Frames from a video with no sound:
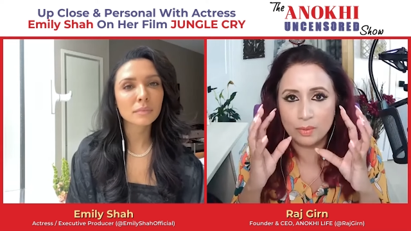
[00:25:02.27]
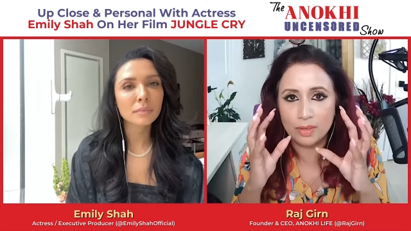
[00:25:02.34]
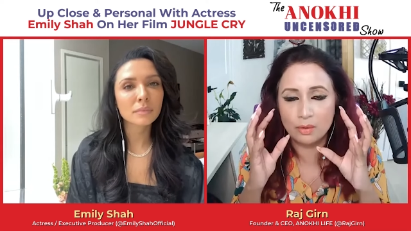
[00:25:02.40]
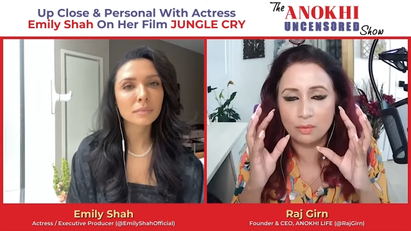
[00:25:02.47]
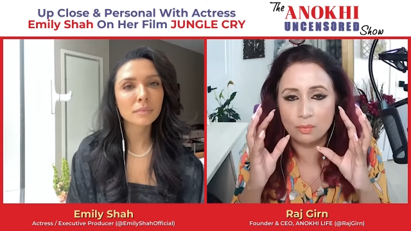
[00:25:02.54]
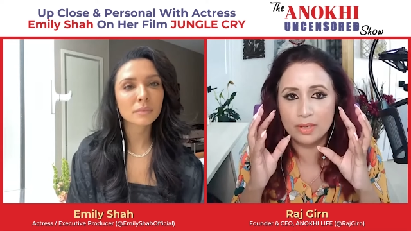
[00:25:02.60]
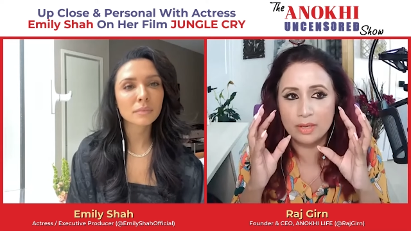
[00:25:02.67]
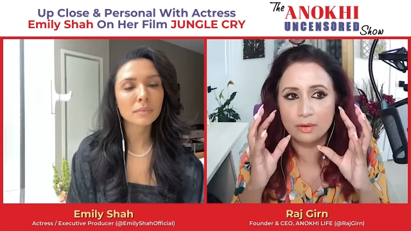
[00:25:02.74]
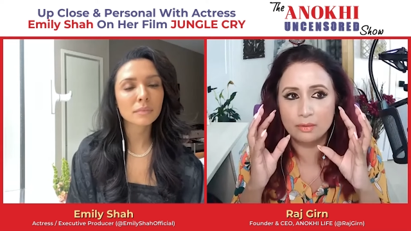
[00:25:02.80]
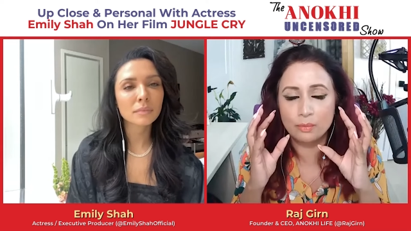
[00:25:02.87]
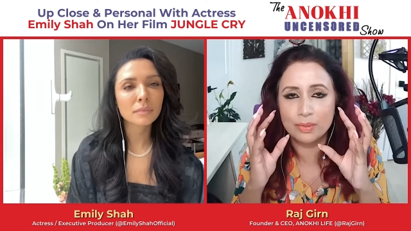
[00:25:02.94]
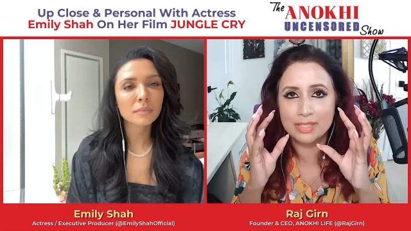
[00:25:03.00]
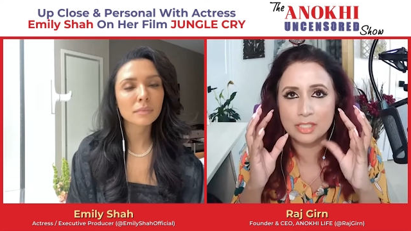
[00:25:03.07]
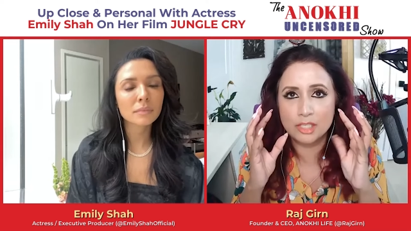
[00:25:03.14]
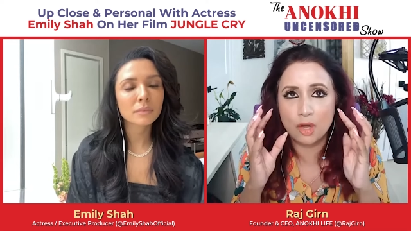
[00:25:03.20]
Speaker 1: we're, we're
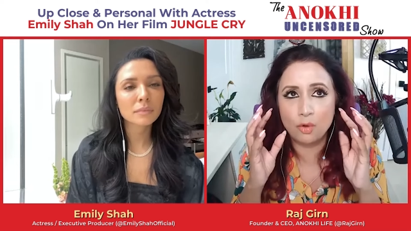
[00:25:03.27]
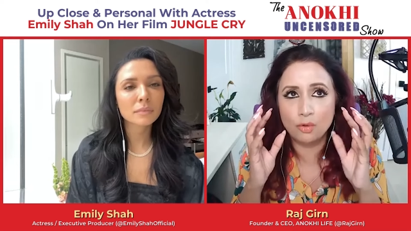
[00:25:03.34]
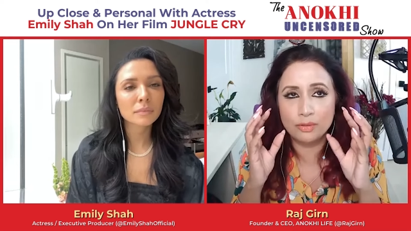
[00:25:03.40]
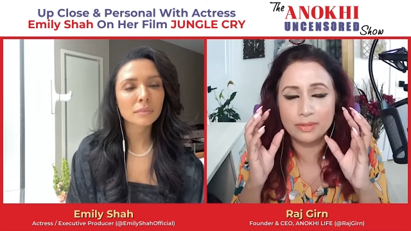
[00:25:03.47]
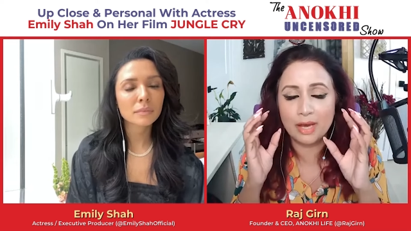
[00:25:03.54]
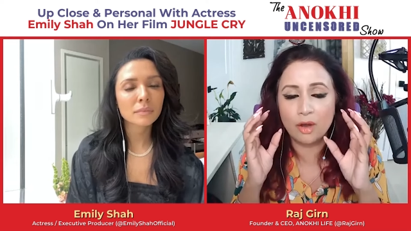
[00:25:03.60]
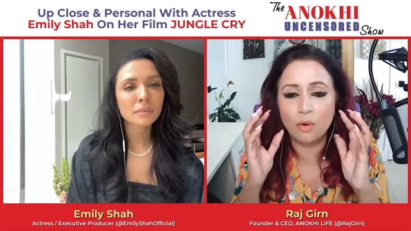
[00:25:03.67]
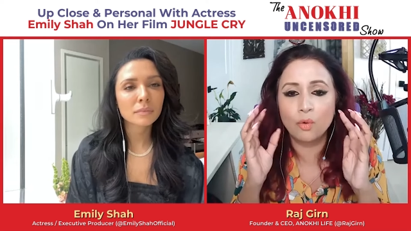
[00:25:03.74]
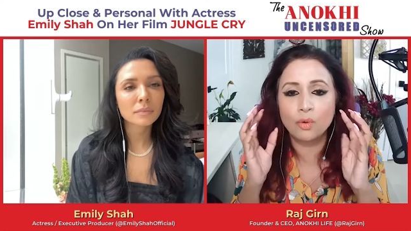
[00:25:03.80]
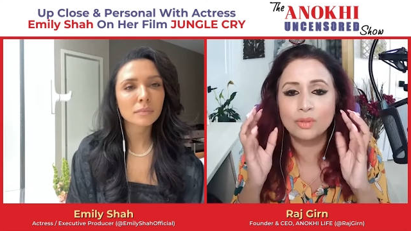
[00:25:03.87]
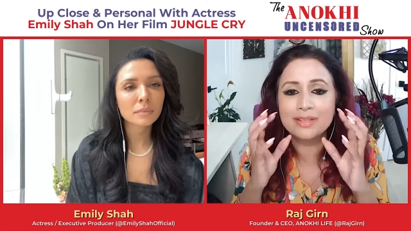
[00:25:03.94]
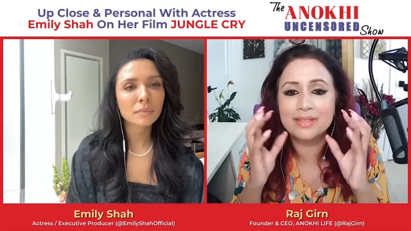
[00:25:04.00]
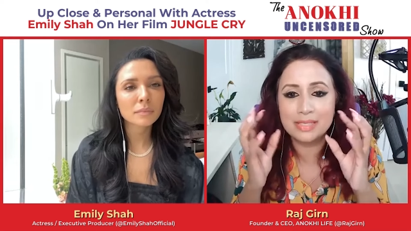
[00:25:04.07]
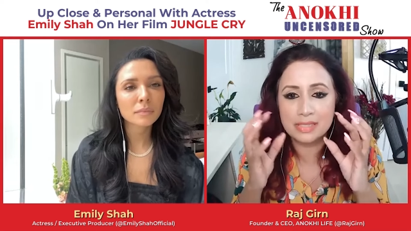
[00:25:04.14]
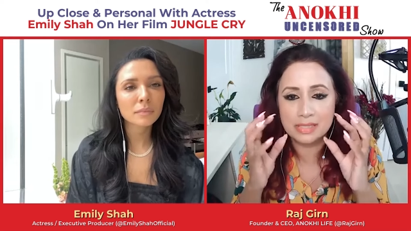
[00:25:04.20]
we're told that all
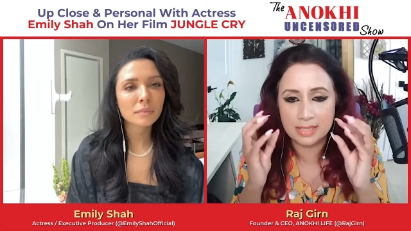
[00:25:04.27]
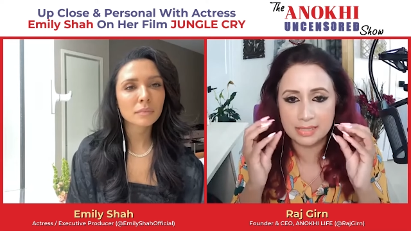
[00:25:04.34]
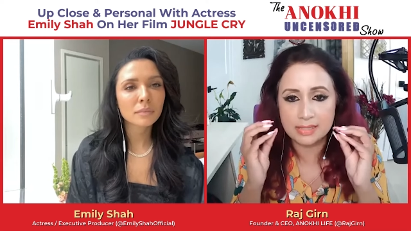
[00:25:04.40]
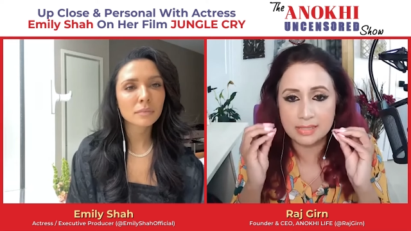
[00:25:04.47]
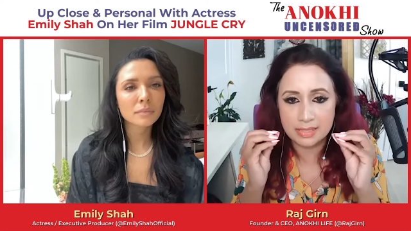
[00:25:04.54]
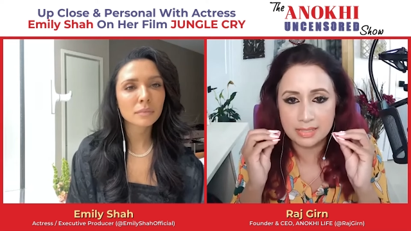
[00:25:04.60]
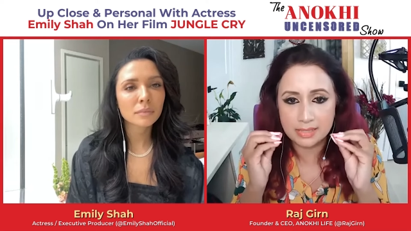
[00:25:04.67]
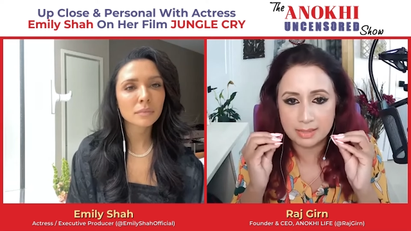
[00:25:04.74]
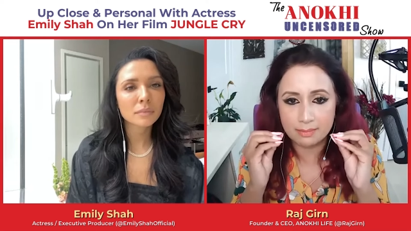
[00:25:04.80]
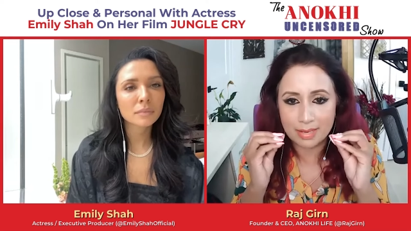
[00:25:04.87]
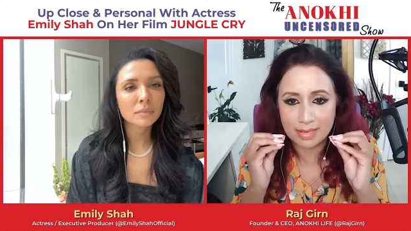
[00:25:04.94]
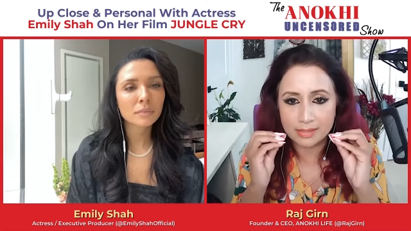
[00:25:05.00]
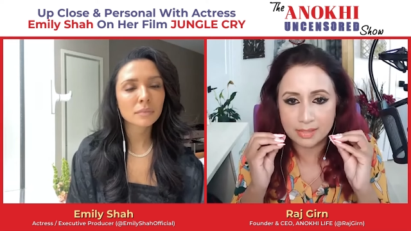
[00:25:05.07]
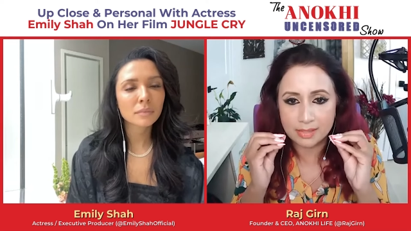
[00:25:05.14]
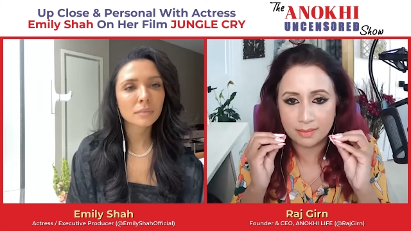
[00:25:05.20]
of these things need to
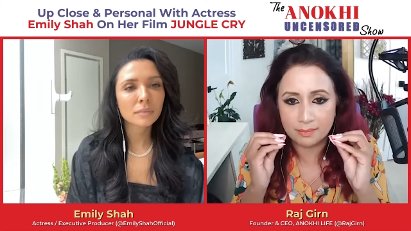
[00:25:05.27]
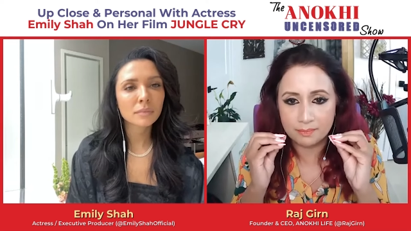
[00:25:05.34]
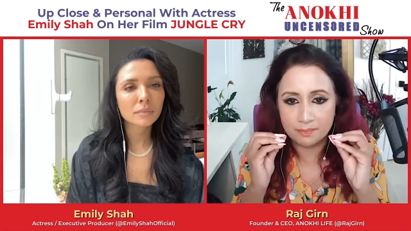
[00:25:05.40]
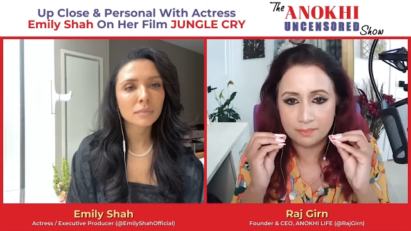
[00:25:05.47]
matter